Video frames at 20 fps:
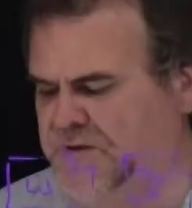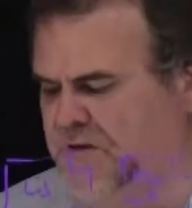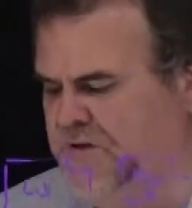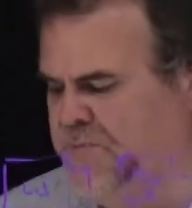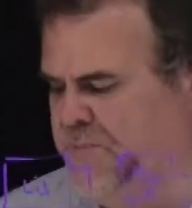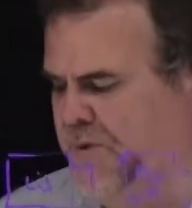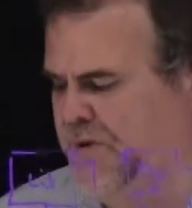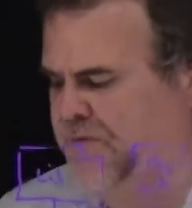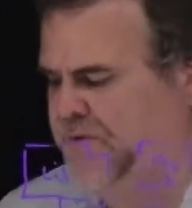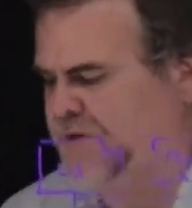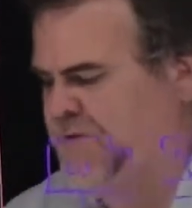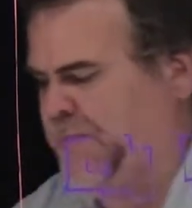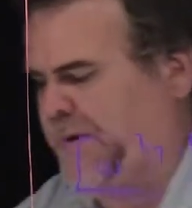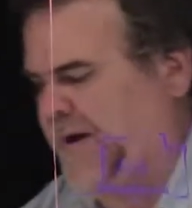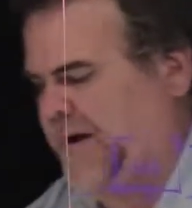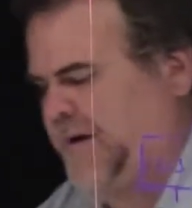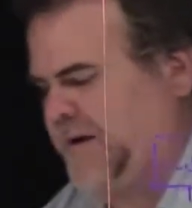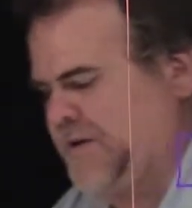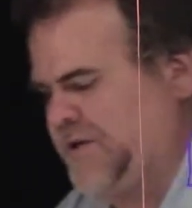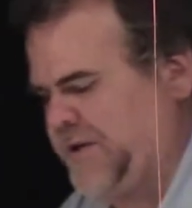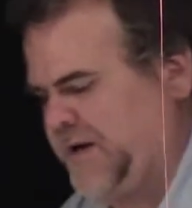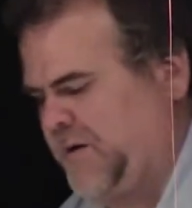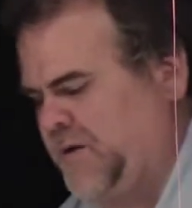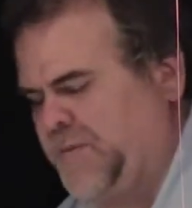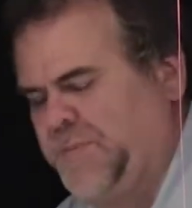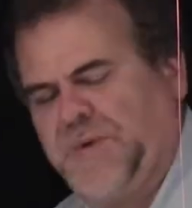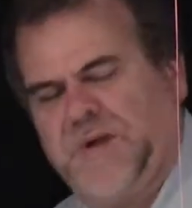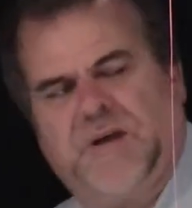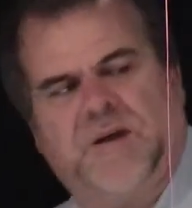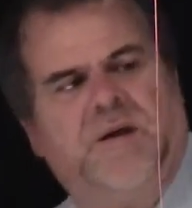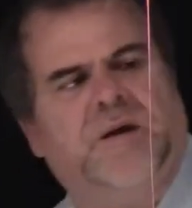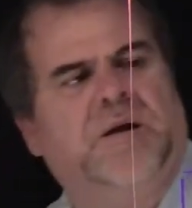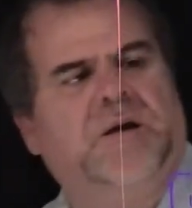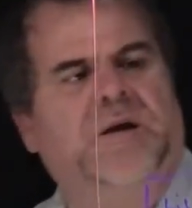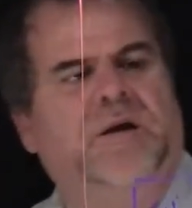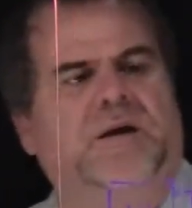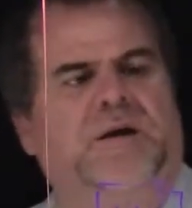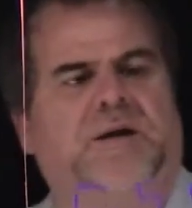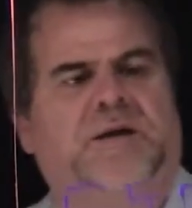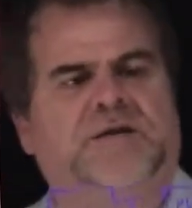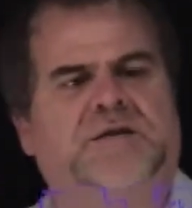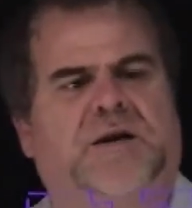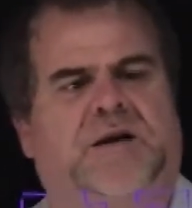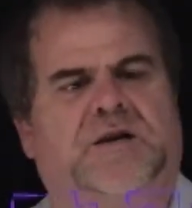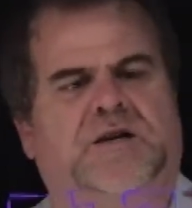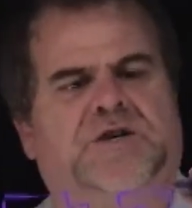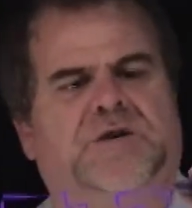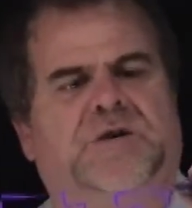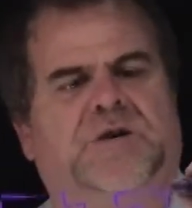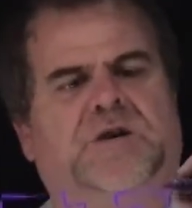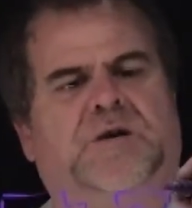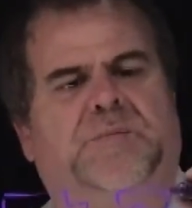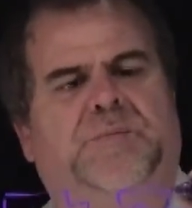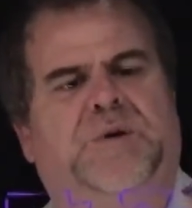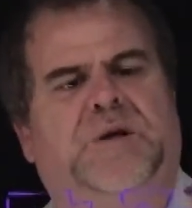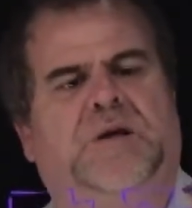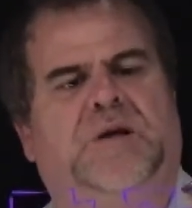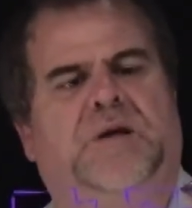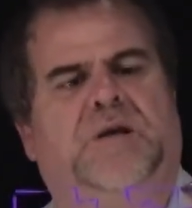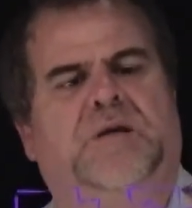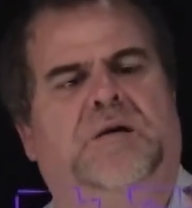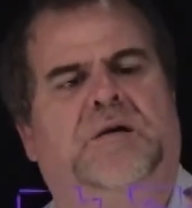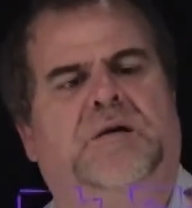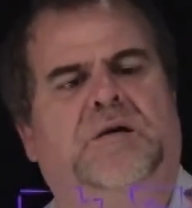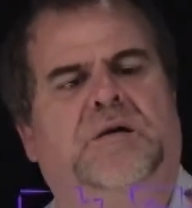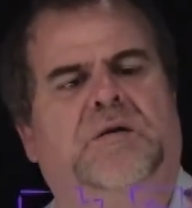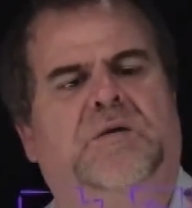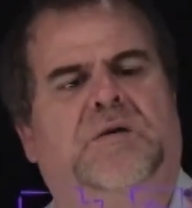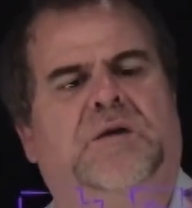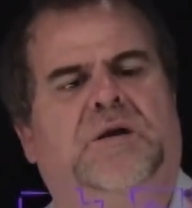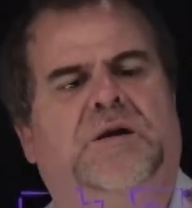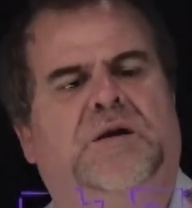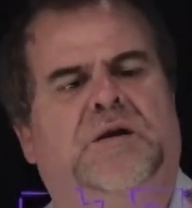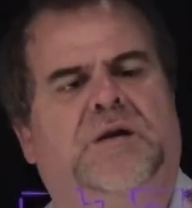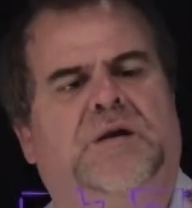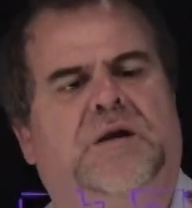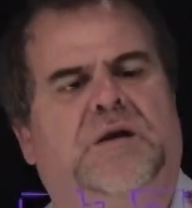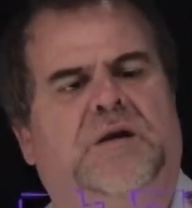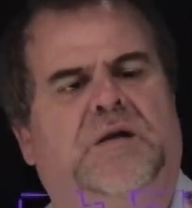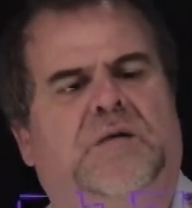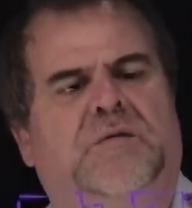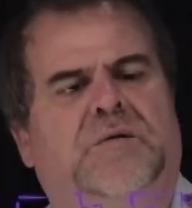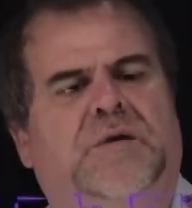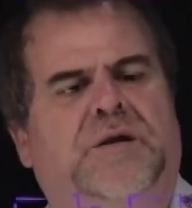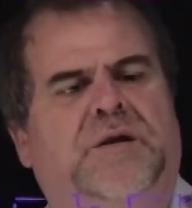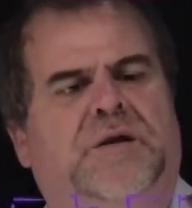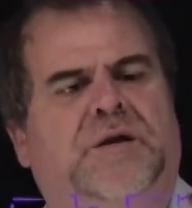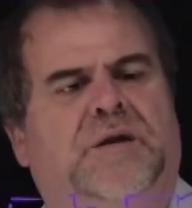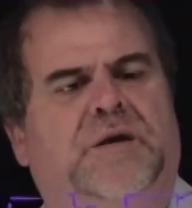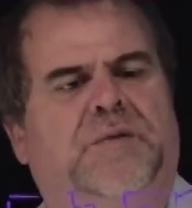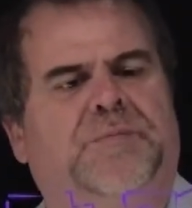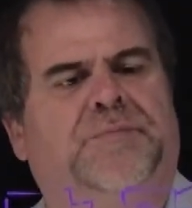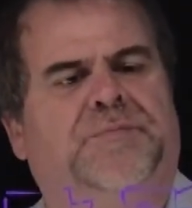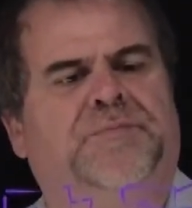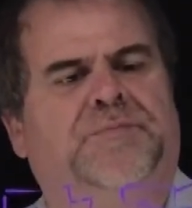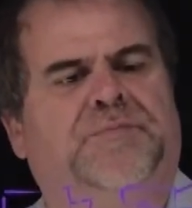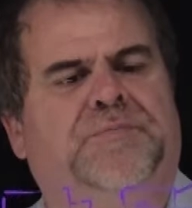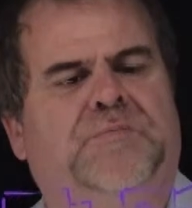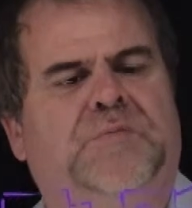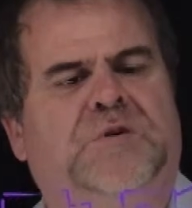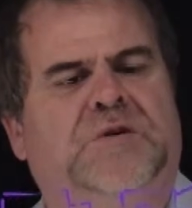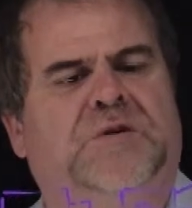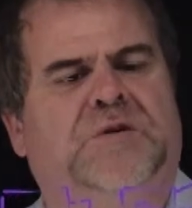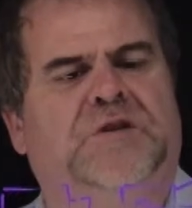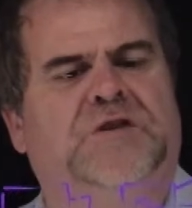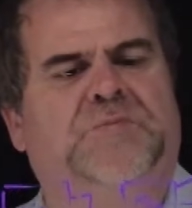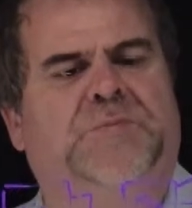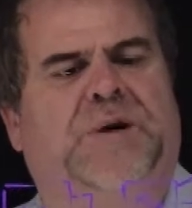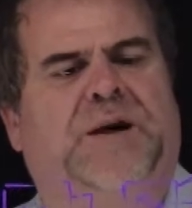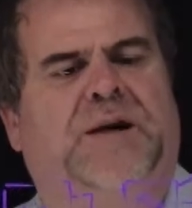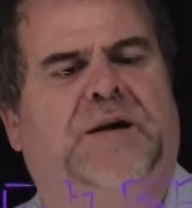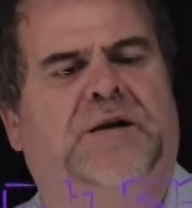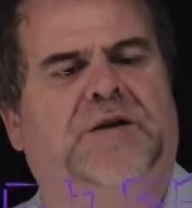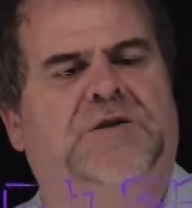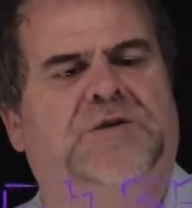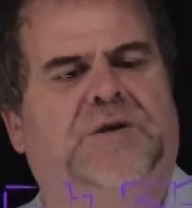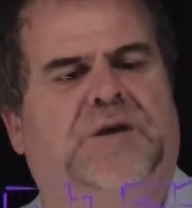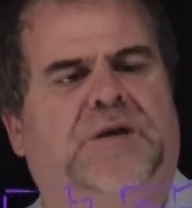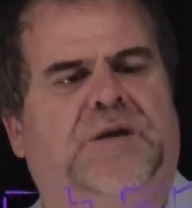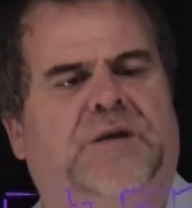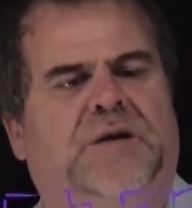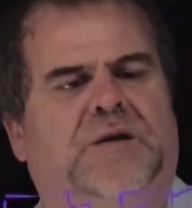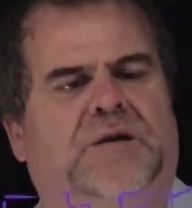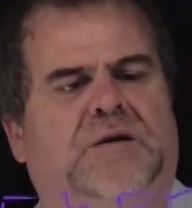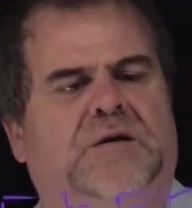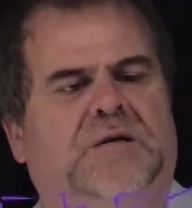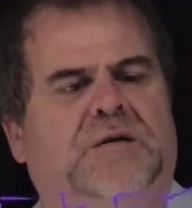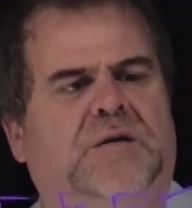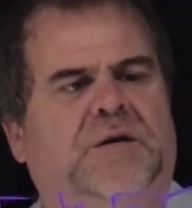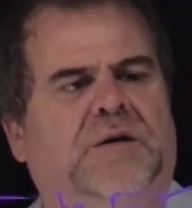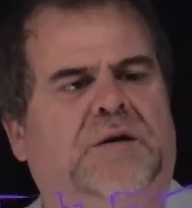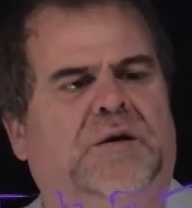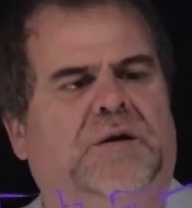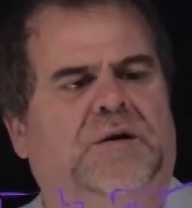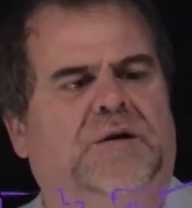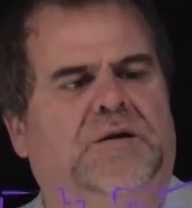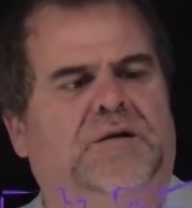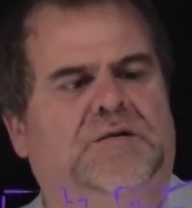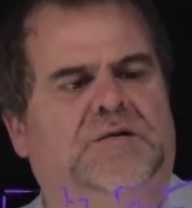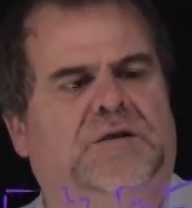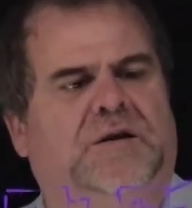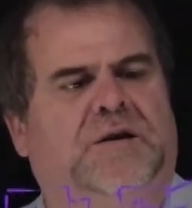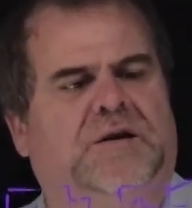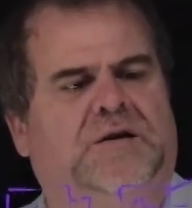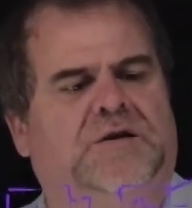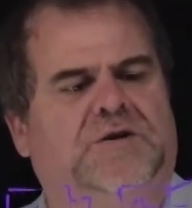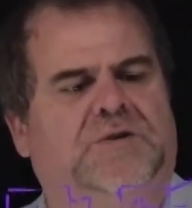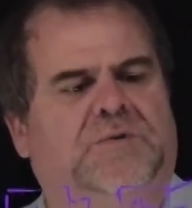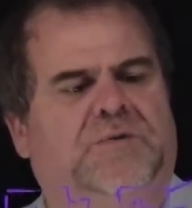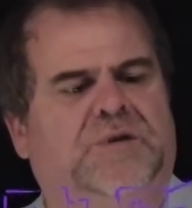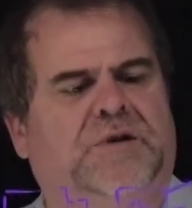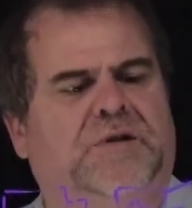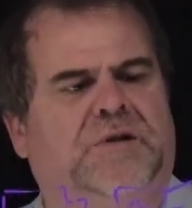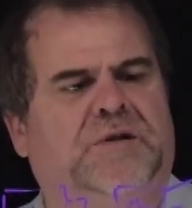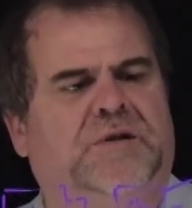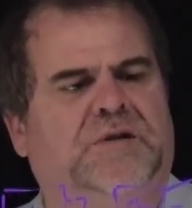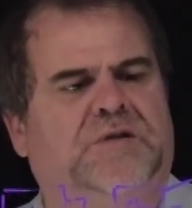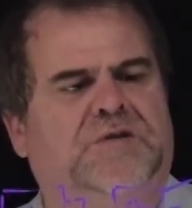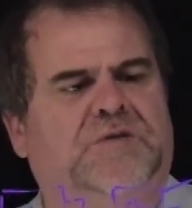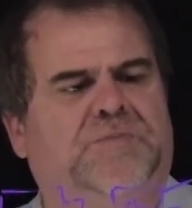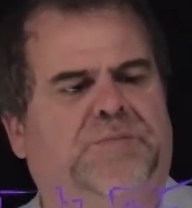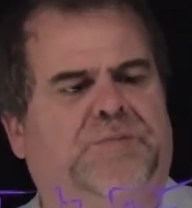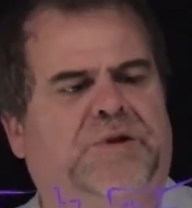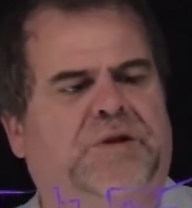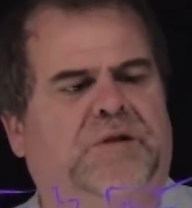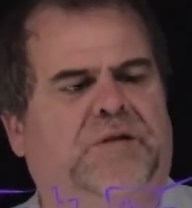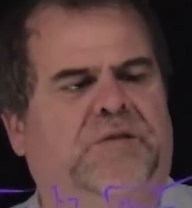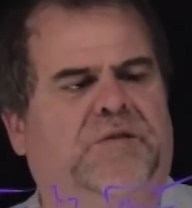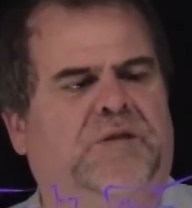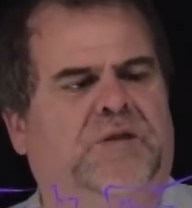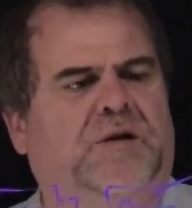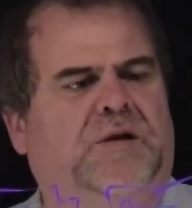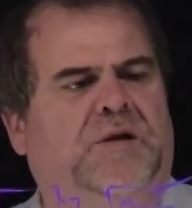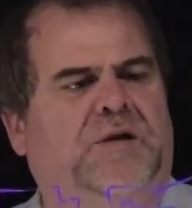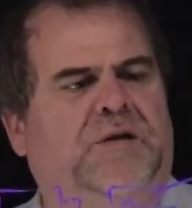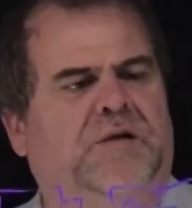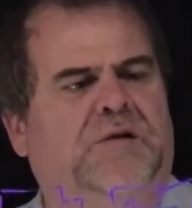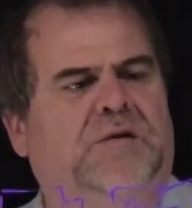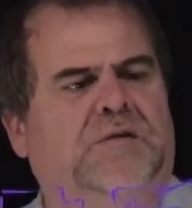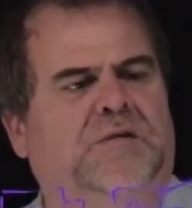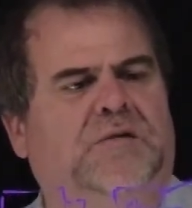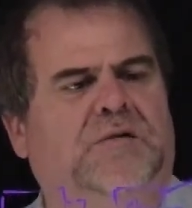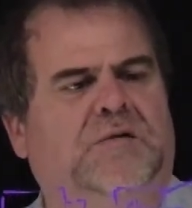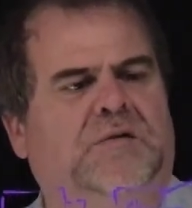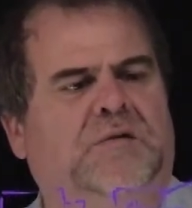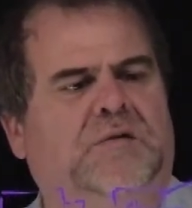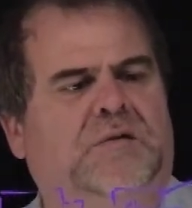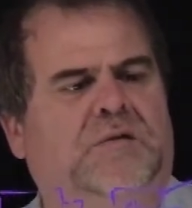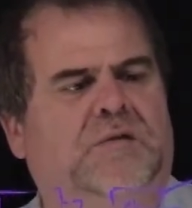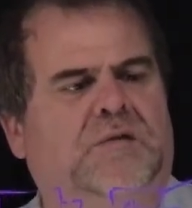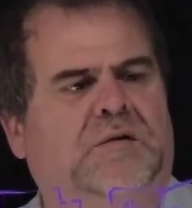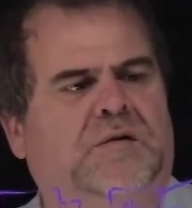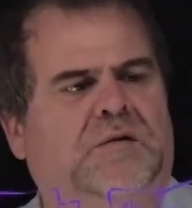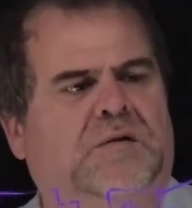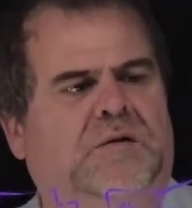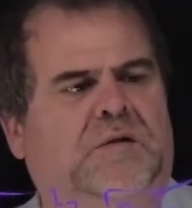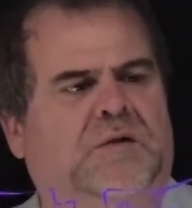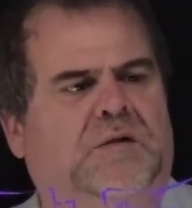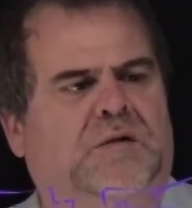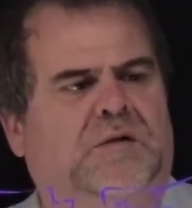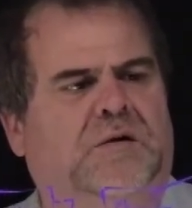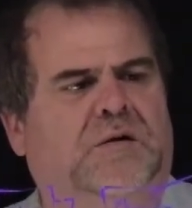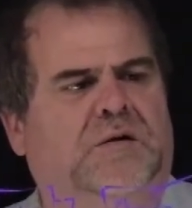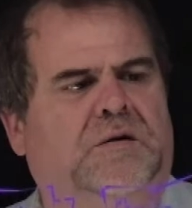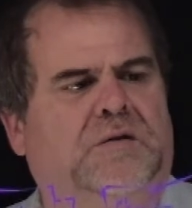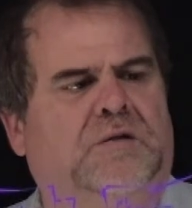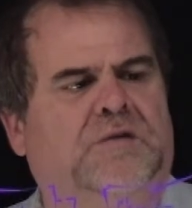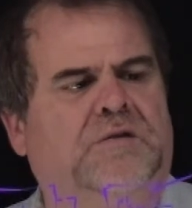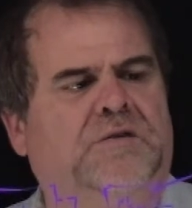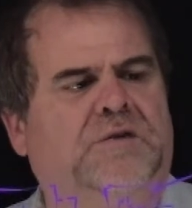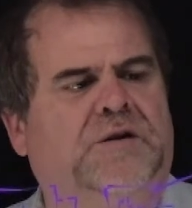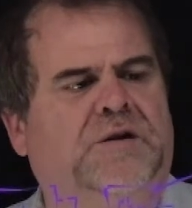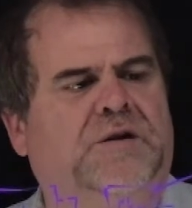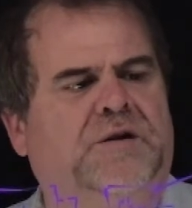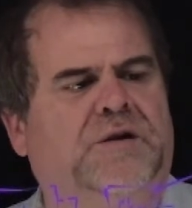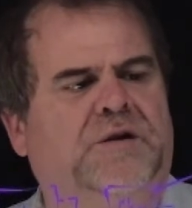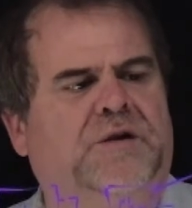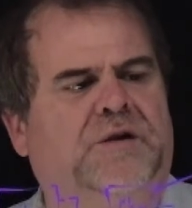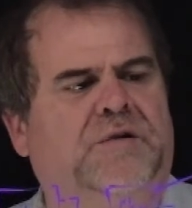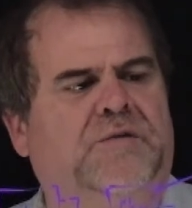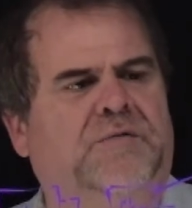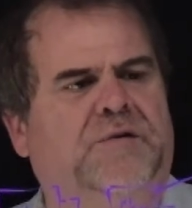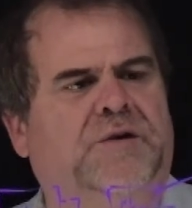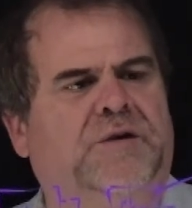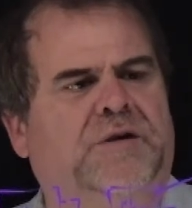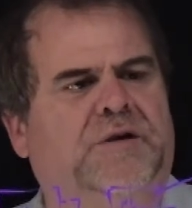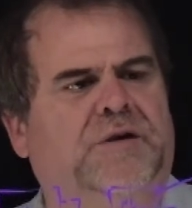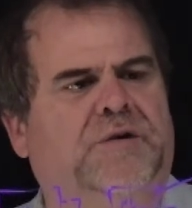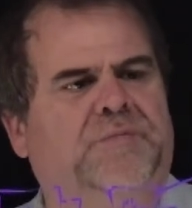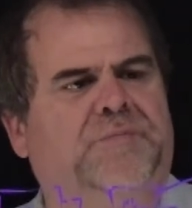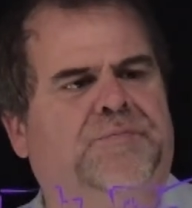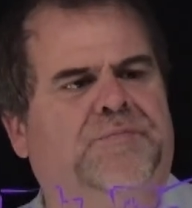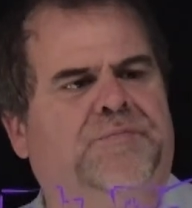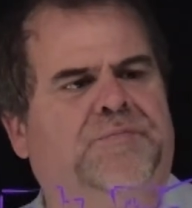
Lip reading: let's blow this package out a bit, is actually going to be your container runtime. So this package right here is actually this big thing here called your container runtime.